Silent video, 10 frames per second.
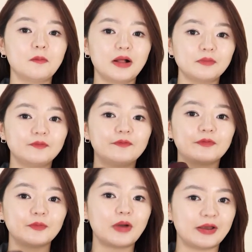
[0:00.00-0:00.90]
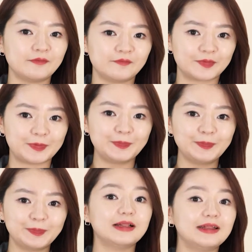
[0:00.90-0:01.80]
balm from I'm
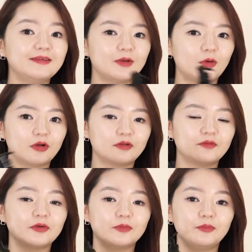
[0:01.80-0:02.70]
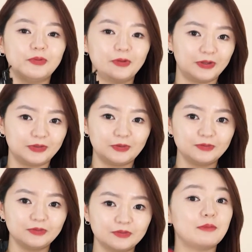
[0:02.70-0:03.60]
From, cleansing oil from
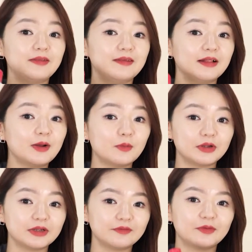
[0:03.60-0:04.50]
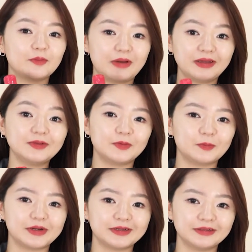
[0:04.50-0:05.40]
Purito, micellar water from
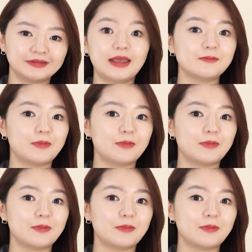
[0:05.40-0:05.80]
Bioderma, and